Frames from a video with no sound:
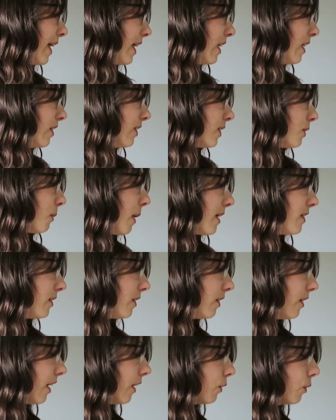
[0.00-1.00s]
a
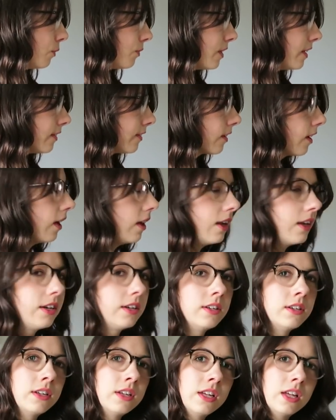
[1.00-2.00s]
sweater out of this
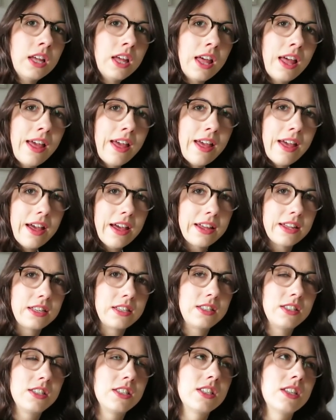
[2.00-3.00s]
colour,
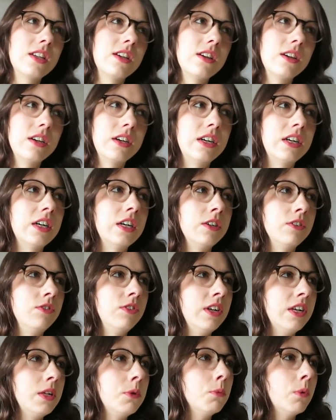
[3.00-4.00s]
and I
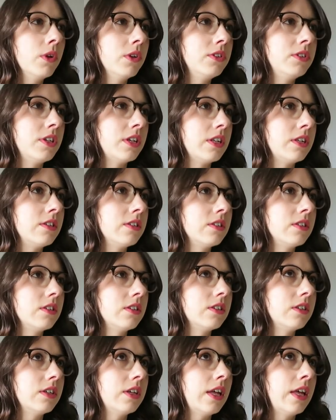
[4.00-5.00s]
really wanted
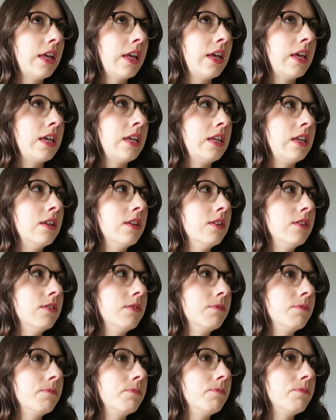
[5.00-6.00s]
a
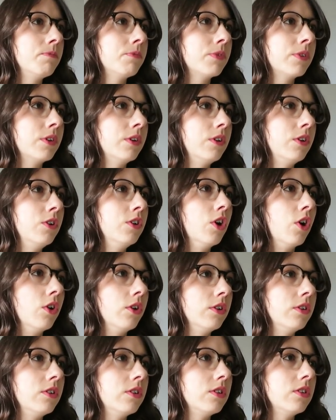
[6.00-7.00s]

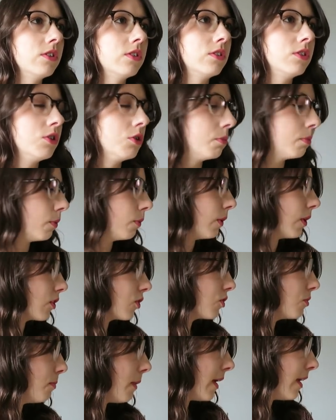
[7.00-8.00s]

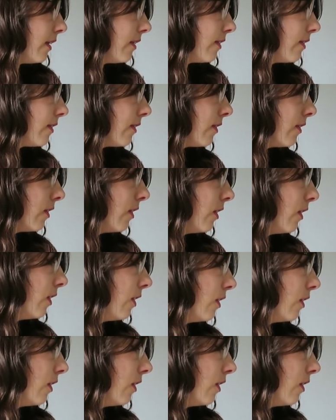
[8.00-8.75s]
non-superwash base,